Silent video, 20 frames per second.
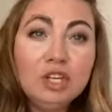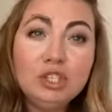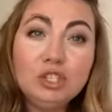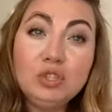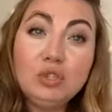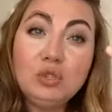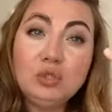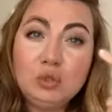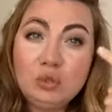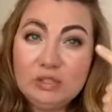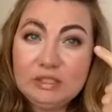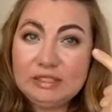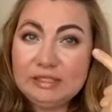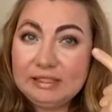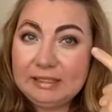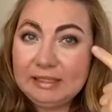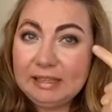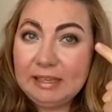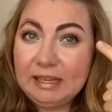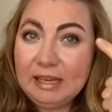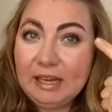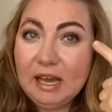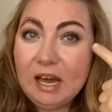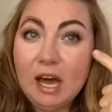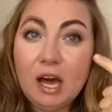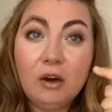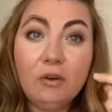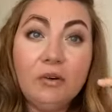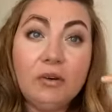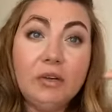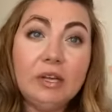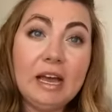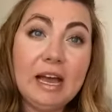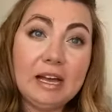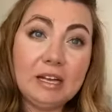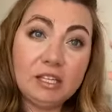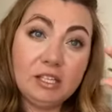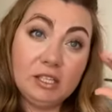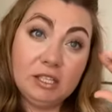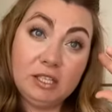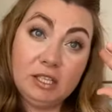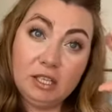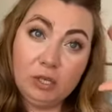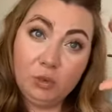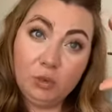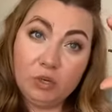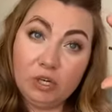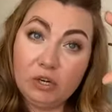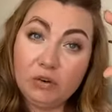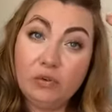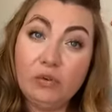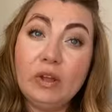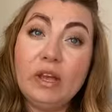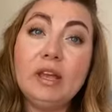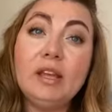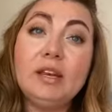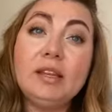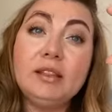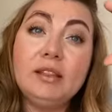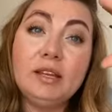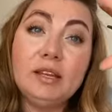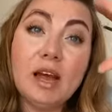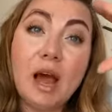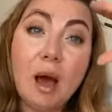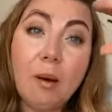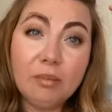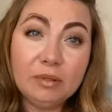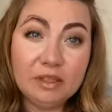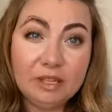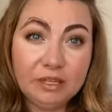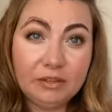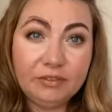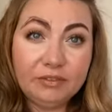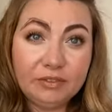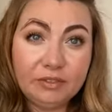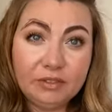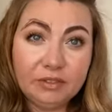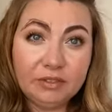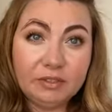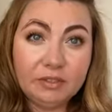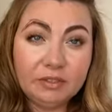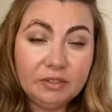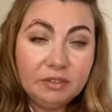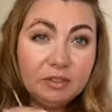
So do you see how actually we created the uplift?